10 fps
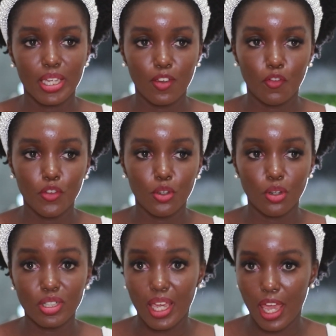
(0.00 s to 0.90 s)
if you're
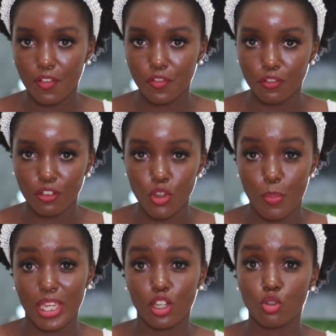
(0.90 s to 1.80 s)
not careful, you
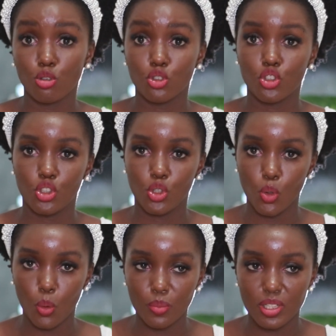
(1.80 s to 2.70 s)
may get
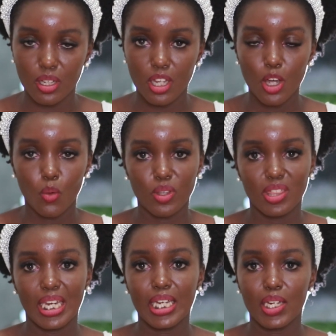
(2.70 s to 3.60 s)
consumed
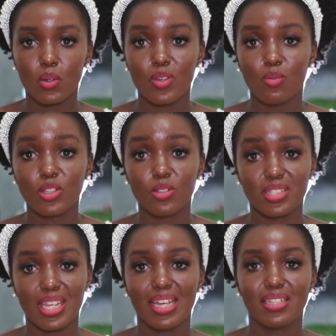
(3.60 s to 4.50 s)
with what
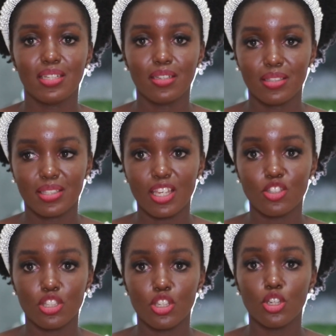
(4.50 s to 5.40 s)
society
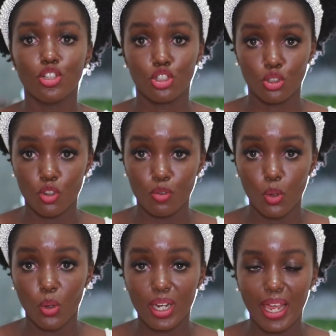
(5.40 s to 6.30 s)
says it should
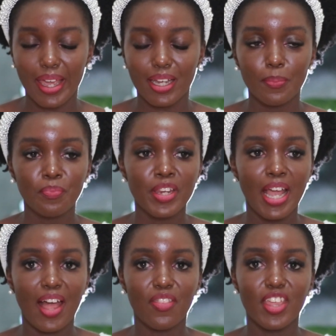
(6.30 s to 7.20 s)
look like,
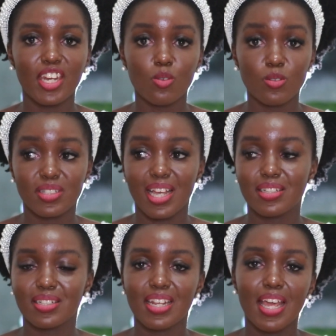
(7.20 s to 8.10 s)
and then you'll
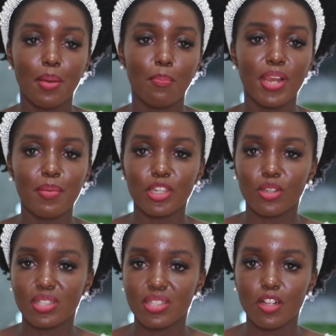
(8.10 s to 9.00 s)
start blaming
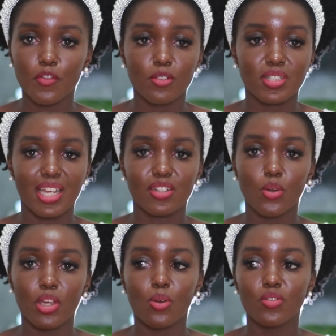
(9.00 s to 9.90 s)
yourself. You'll start
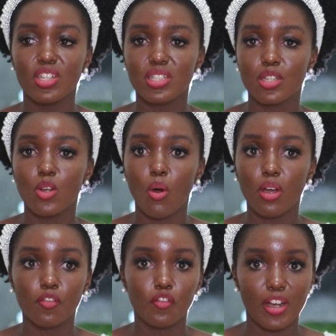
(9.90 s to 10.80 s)
going on these
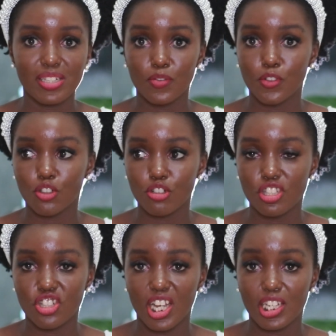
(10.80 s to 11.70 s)
long fasts if you're
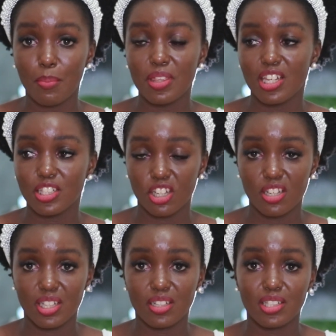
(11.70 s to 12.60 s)
Christian. I mean, there's
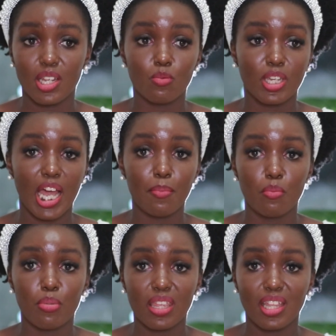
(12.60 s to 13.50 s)
churches that say, "Come,
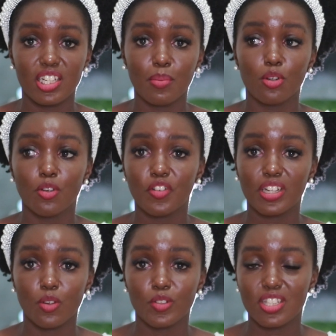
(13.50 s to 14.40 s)
we break that demon
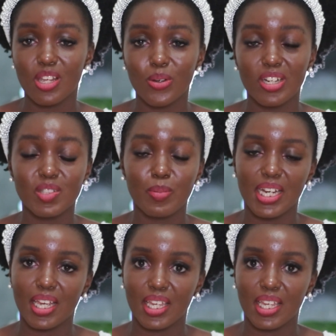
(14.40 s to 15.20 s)
of singleness." But